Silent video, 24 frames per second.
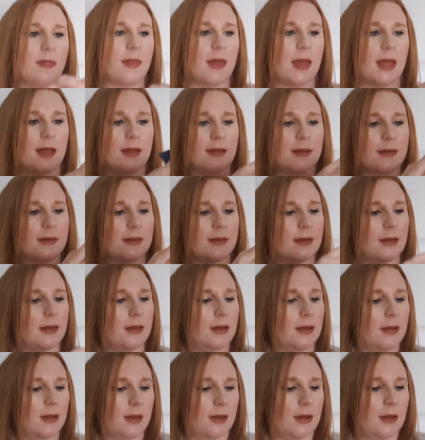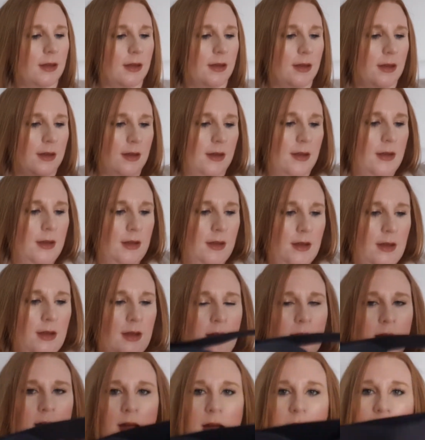this.
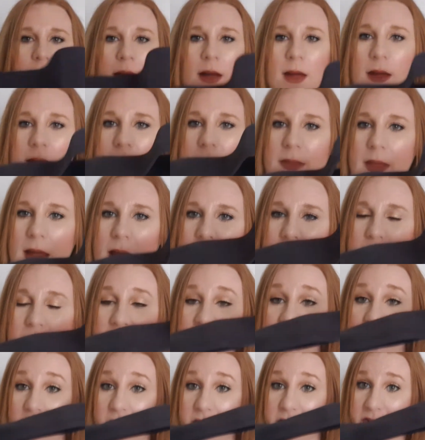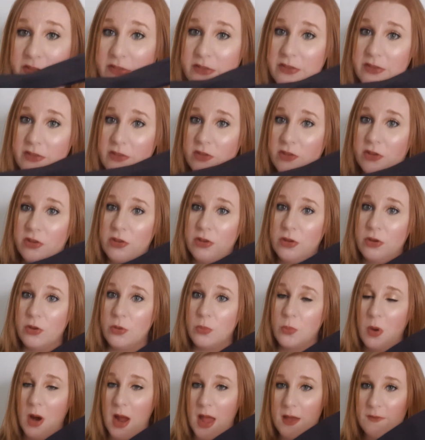They adjust
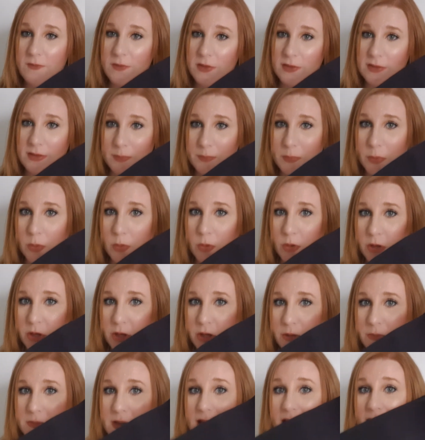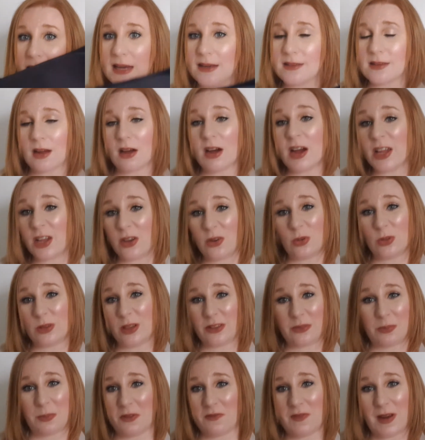to whatever support you need. I call
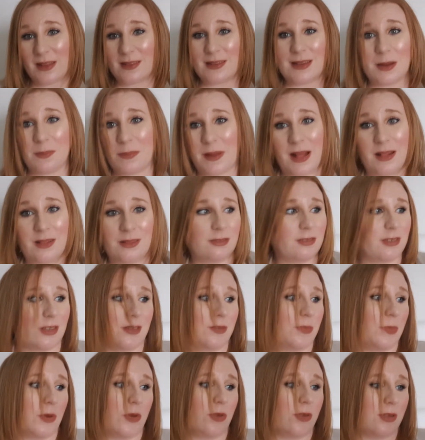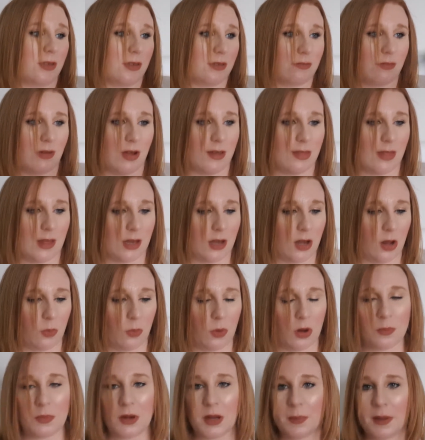this my wrestler belt just because I then know
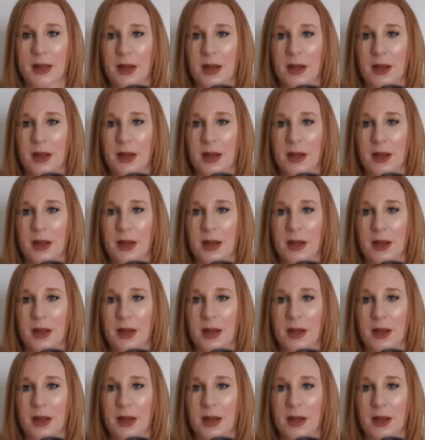what I'm on